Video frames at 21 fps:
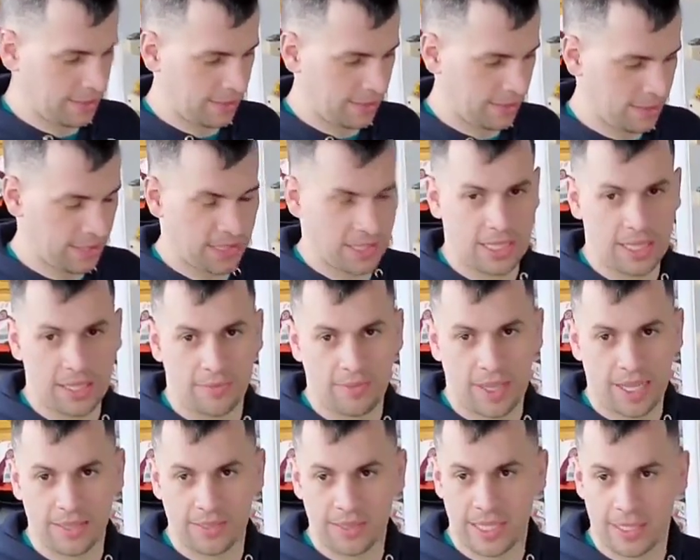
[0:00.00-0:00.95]
You see, they
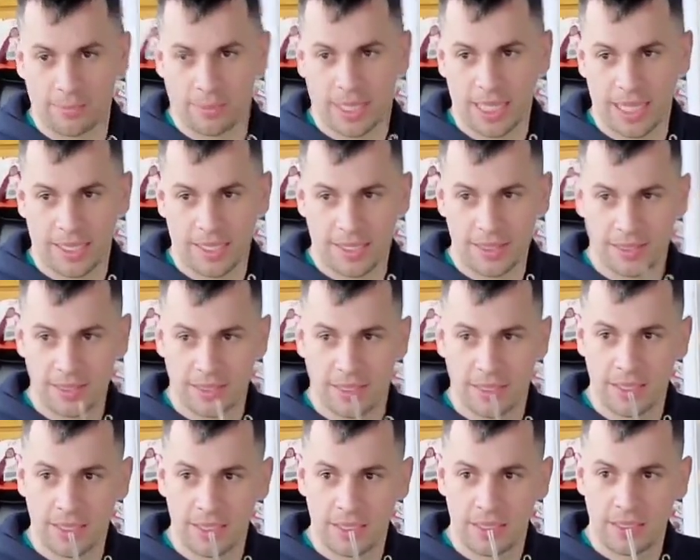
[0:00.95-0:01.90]
found dead bodies.
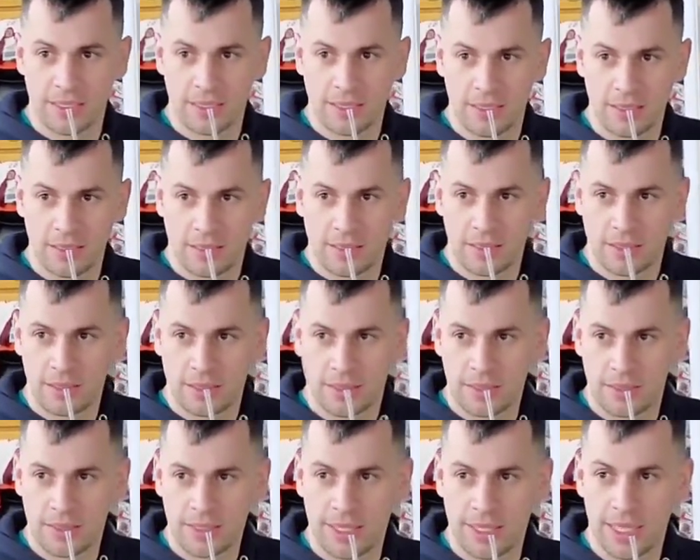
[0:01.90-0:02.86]
What?
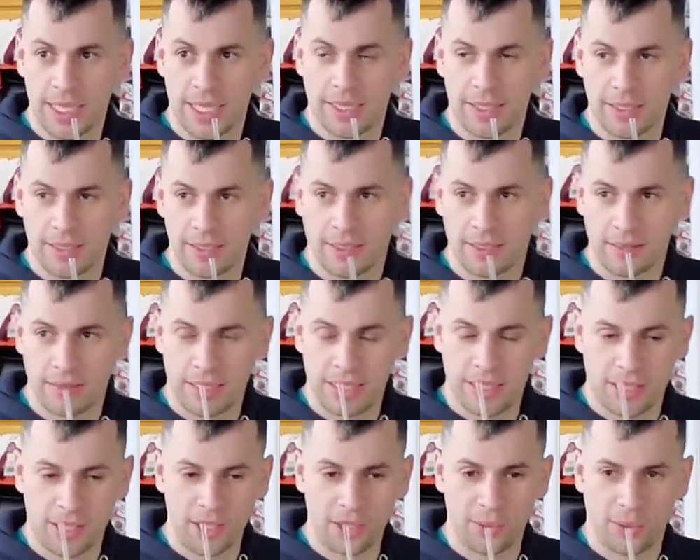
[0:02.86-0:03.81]
Yeah. In
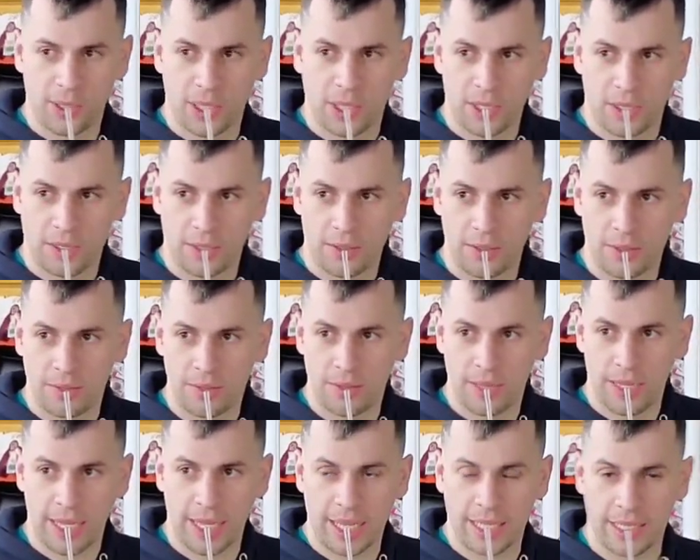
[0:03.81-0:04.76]
a U-Haul,
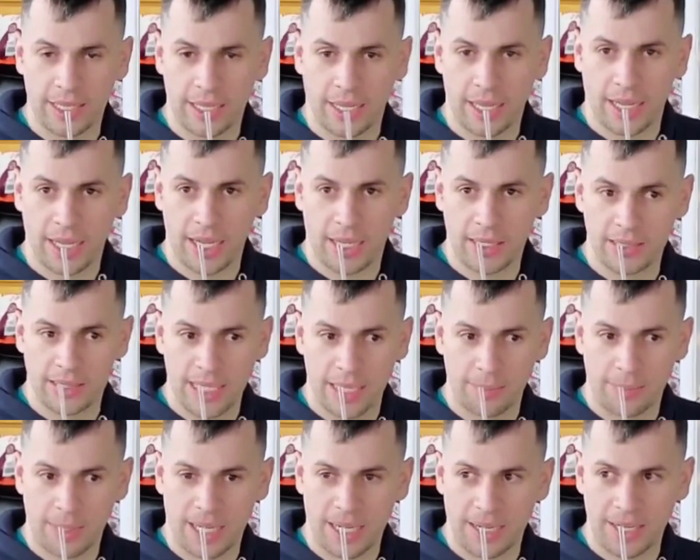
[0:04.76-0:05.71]
and
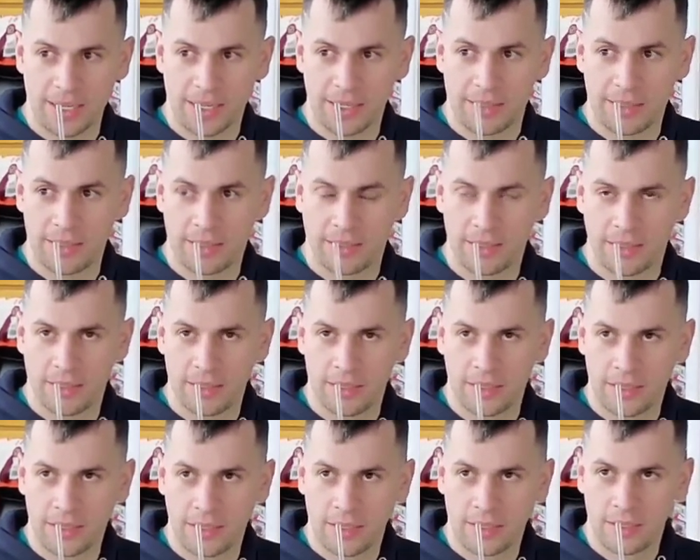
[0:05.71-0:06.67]
dead body
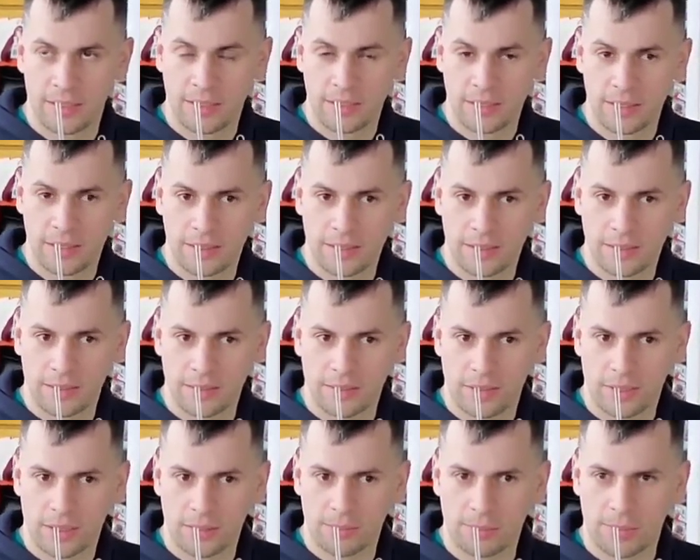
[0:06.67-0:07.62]

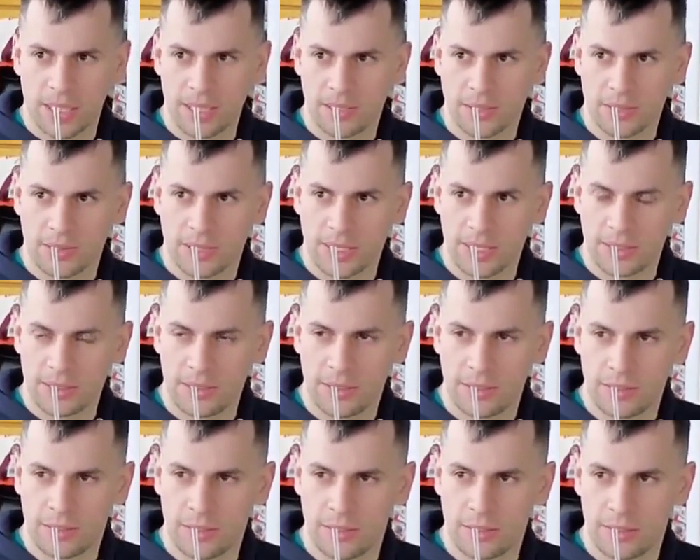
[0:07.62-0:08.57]
on Bustleton.
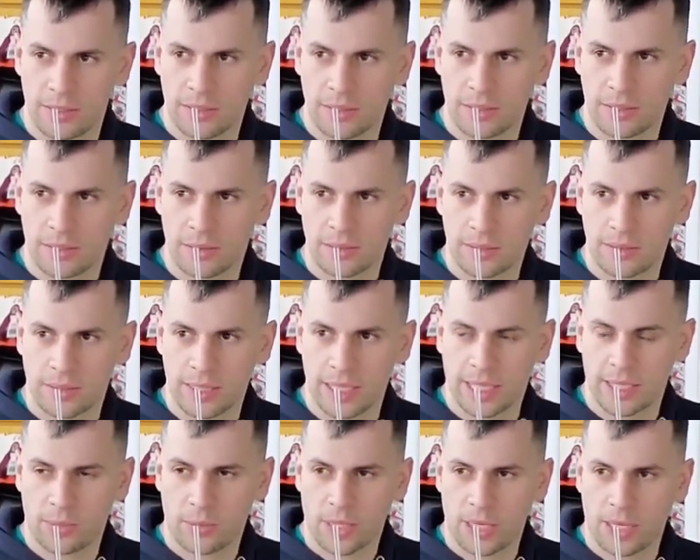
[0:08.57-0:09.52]
Really?
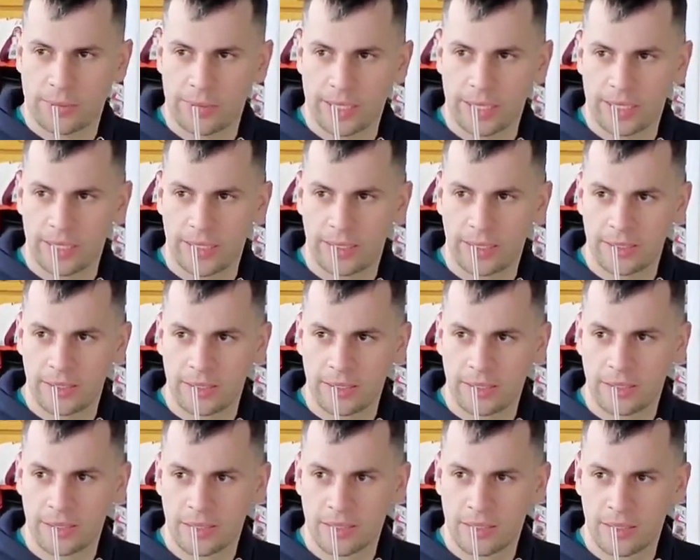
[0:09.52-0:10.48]
At a Wawa.
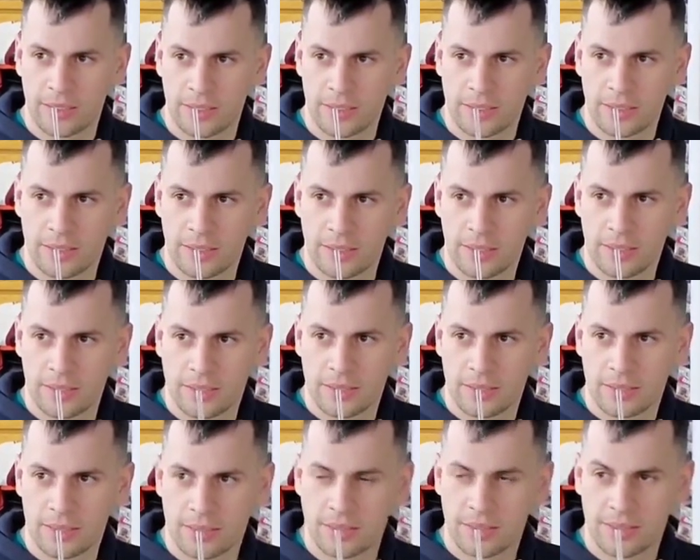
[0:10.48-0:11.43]
On
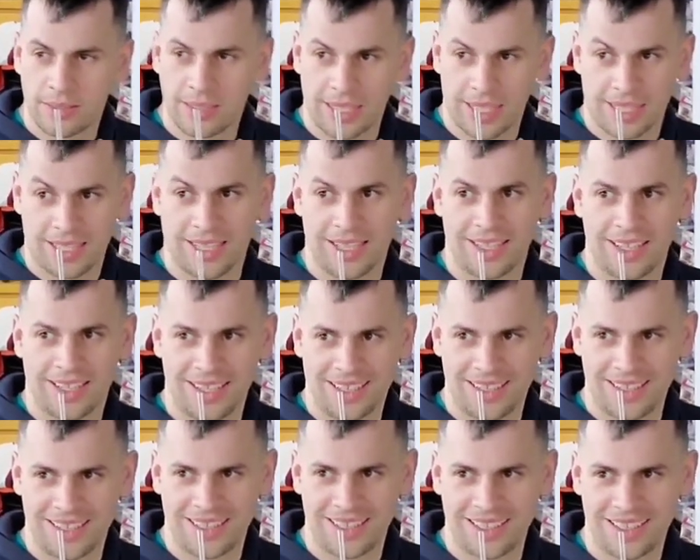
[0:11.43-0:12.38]
Bustleton? Yeah.
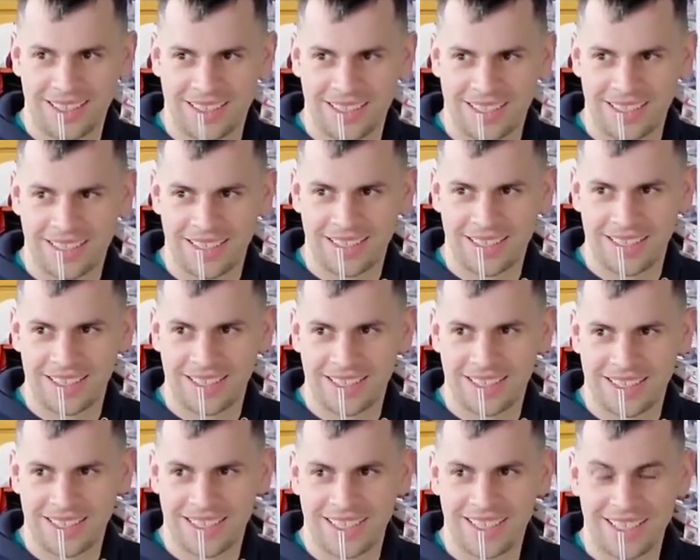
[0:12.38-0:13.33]
That's like by my house.